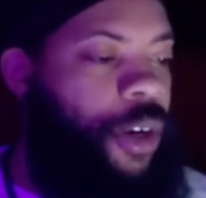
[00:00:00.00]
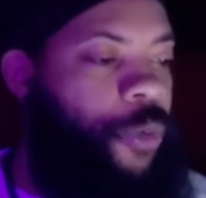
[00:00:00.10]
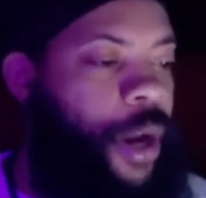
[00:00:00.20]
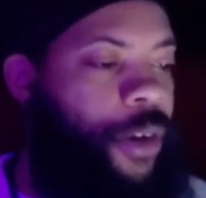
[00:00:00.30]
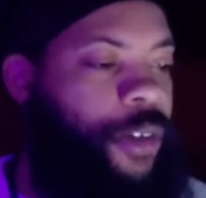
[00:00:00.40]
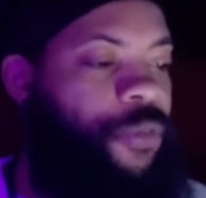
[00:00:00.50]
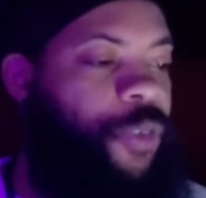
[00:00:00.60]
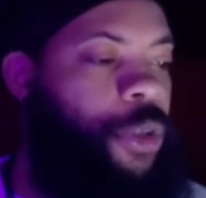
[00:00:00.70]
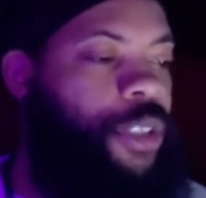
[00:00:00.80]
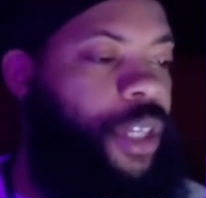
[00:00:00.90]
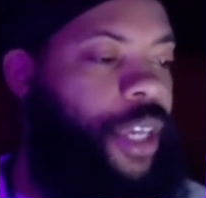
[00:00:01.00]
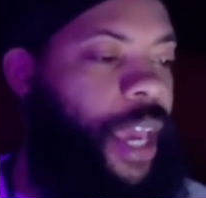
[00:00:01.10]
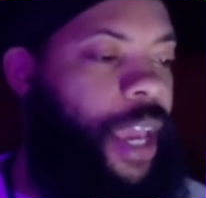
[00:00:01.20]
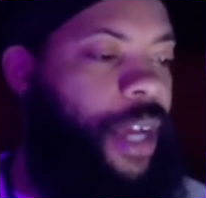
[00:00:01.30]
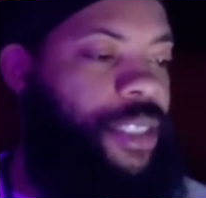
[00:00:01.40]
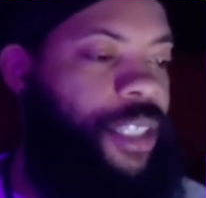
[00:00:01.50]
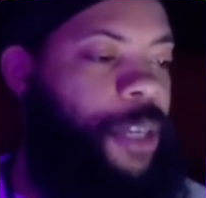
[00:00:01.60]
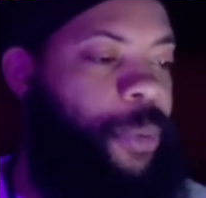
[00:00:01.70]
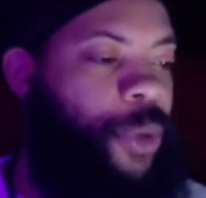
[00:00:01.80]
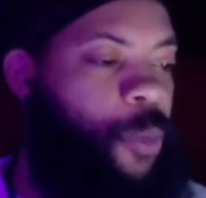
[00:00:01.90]
greater confusion and chaos to
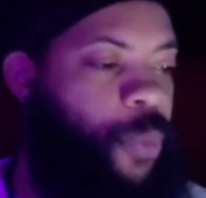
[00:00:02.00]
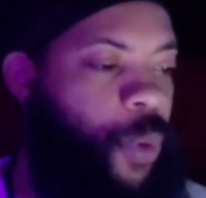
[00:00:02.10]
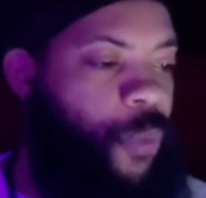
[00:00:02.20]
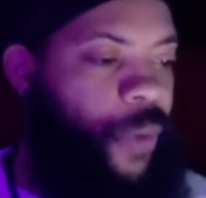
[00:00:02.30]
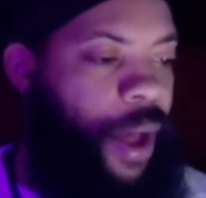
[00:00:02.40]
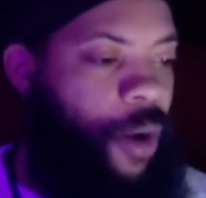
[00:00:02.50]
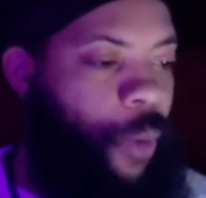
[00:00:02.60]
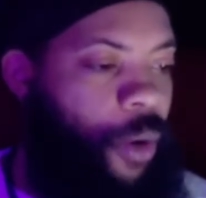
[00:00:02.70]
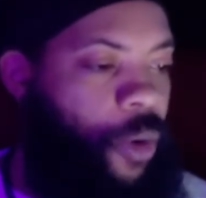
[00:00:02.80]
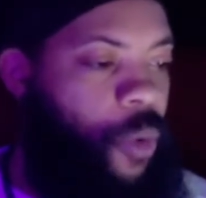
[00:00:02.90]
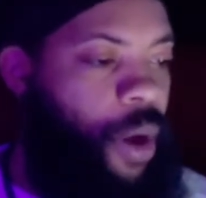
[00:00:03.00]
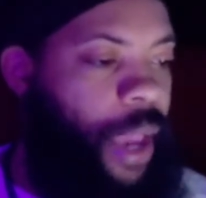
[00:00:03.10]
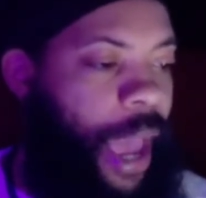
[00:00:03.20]
keep a low profile while going